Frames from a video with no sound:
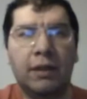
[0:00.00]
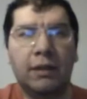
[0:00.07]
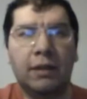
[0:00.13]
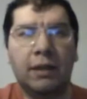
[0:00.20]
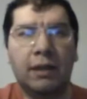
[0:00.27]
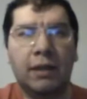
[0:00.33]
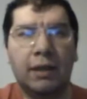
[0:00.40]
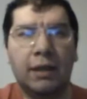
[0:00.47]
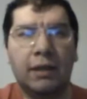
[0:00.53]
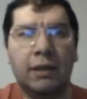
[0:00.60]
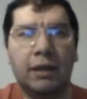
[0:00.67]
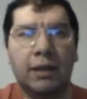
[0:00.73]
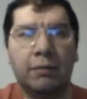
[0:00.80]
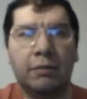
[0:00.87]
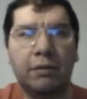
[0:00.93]
aka
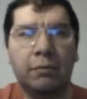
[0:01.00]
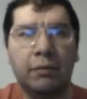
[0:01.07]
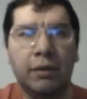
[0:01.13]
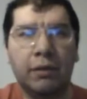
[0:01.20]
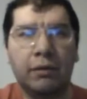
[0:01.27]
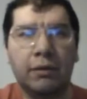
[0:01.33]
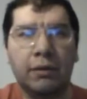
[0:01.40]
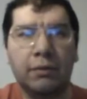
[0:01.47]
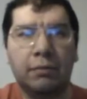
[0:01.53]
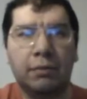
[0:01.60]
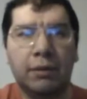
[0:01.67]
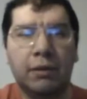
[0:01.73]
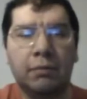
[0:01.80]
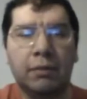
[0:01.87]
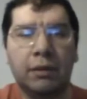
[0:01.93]
Captain America,
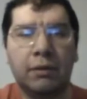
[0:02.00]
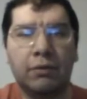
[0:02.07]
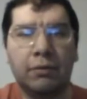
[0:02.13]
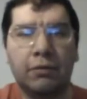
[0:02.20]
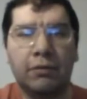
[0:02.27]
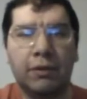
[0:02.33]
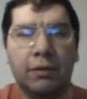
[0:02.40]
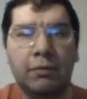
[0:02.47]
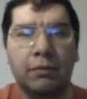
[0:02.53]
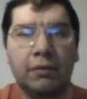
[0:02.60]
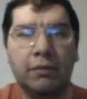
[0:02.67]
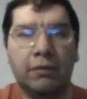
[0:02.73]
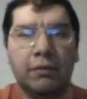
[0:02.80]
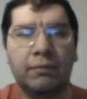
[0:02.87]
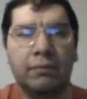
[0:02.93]
played by Chris
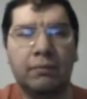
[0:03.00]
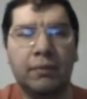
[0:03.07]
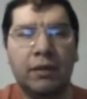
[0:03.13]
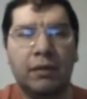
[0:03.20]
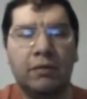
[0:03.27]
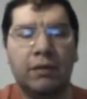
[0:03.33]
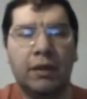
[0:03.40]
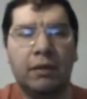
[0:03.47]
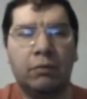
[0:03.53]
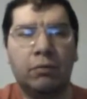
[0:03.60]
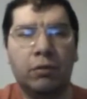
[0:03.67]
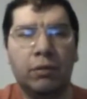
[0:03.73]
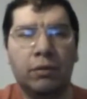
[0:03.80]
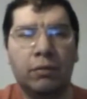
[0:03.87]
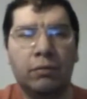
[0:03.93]
Evans, has now
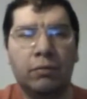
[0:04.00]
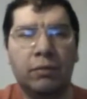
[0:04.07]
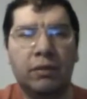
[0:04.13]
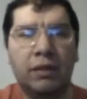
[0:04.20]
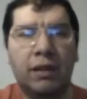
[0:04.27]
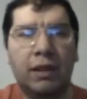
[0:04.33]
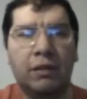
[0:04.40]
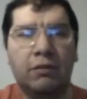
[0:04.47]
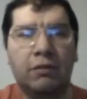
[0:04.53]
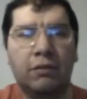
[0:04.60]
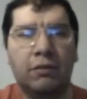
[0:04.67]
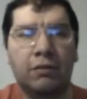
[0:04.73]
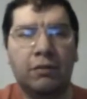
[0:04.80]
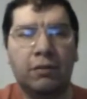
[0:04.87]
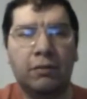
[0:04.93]
worked with the
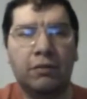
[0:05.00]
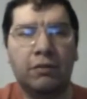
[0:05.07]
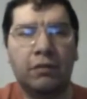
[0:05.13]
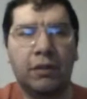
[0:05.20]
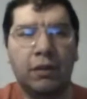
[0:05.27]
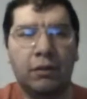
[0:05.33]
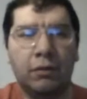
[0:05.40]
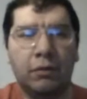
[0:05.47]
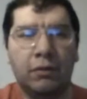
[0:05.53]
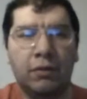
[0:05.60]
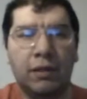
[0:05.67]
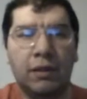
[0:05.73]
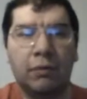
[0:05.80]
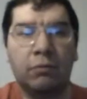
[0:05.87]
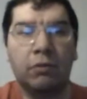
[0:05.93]
Agents of S.H.I.E.L.D.
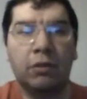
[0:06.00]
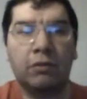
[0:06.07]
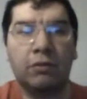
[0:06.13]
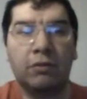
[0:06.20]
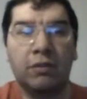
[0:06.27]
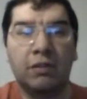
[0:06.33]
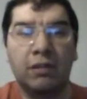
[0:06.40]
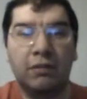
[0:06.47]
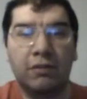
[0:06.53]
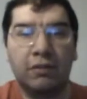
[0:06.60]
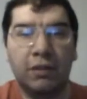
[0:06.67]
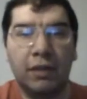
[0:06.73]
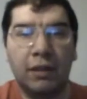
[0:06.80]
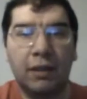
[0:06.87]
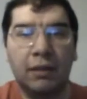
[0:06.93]
in Washington,
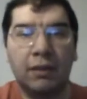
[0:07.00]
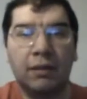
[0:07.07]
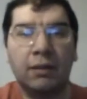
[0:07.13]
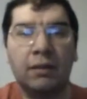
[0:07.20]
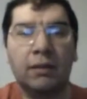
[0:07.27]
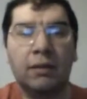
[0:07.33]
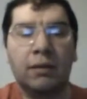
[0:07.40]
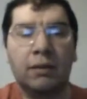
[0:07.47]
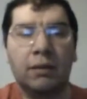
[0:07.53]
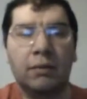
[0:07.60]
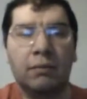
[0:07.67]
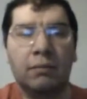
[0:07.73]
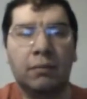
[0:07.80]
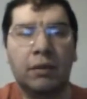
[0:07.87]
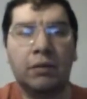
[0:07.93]
D.C.
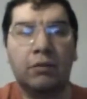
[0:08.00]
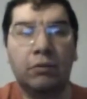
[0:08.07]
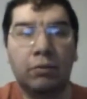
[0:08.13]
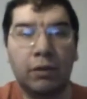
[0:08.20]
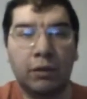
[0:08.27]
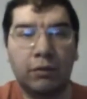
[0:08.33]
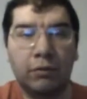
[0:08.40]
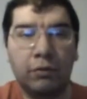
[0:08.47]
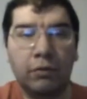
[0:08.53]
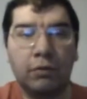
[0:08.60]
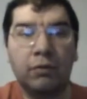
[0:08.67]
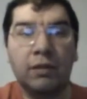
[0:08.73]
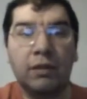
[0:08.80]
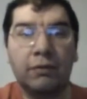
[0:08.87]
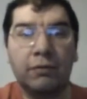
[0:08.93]
by director
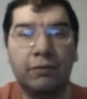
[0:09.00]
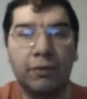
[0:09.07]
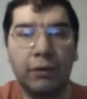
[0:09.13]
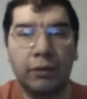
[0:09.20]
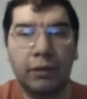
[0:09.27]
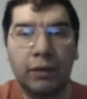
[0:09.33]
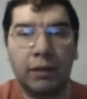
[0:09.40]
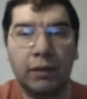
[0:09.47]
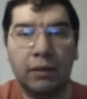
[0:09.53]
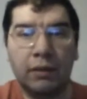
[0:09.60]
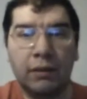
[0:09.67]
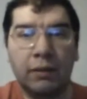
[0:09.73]
Nick Fury.